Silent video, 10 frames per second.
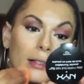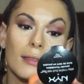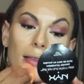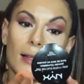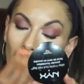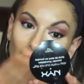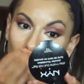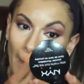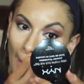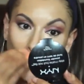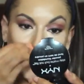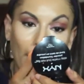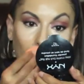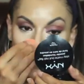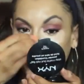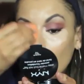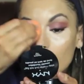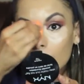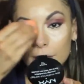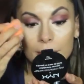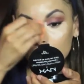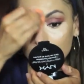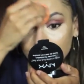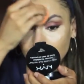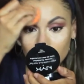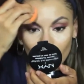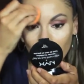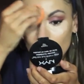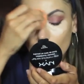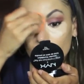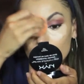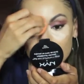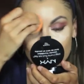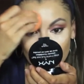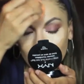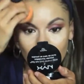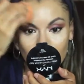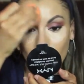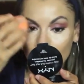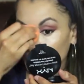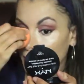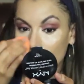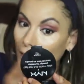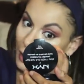With the Real Techniques sponge, I'm going to blend all of that out,